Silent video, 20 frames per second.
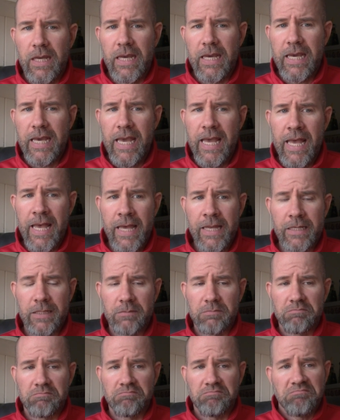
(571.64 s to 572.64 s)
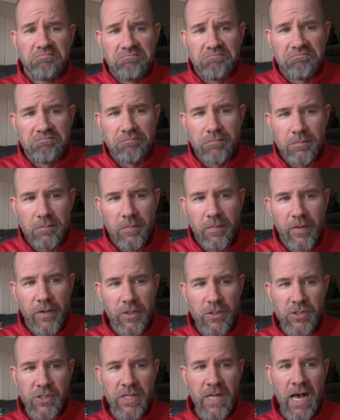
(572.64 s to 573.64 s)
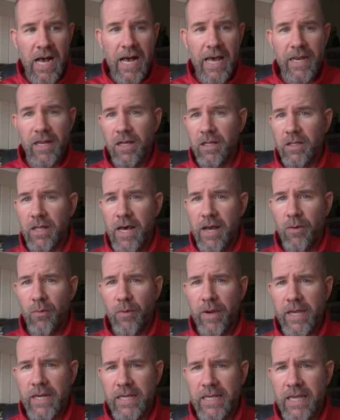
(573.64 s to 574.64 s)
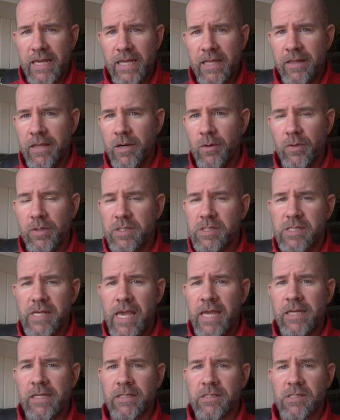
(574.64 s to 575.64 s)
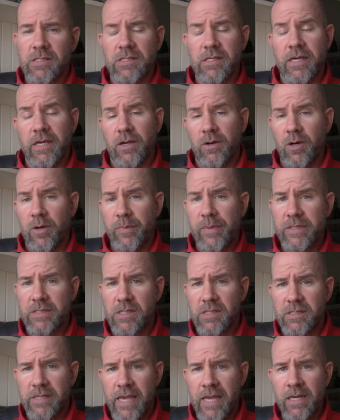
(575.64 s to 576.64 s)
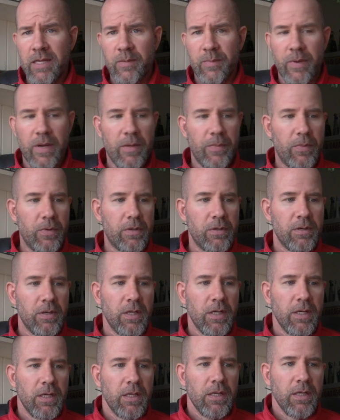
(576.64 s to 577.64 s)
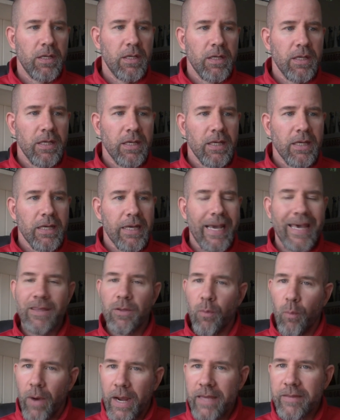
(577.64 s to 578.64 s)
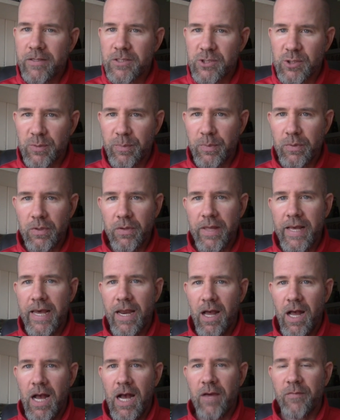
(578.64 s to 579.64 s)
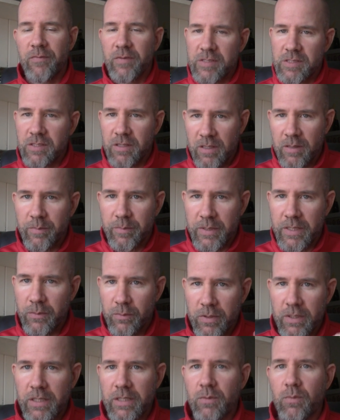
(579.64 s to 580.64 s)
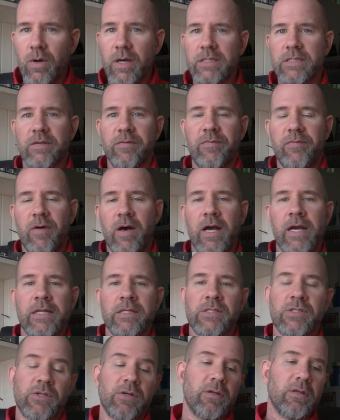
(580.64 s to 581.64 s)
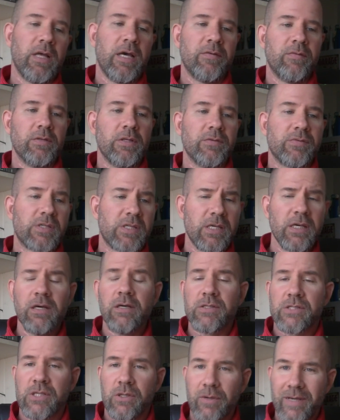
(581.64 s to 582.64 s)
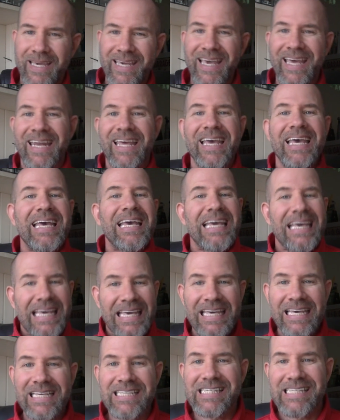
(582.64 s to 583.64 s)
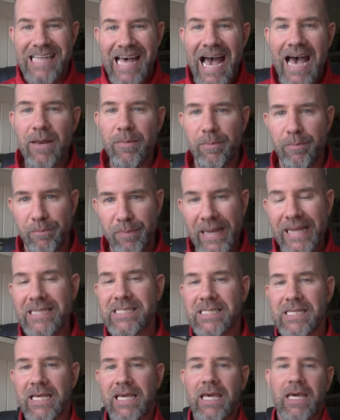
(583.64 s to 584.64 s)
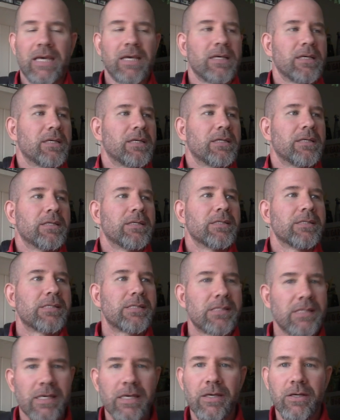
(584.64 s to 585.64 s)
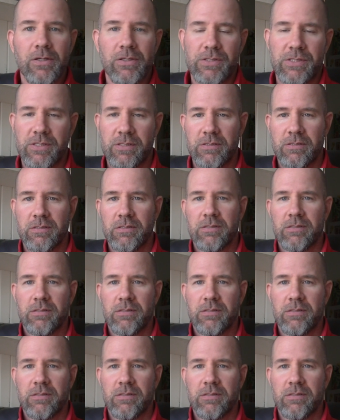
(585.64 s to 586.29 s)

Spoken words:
and there's not a lot of way to get in there with a sanding stick or a piece of sanding paper? And the way that you pull that off is going to be really what defines your level of skill. So again, is that basic skills?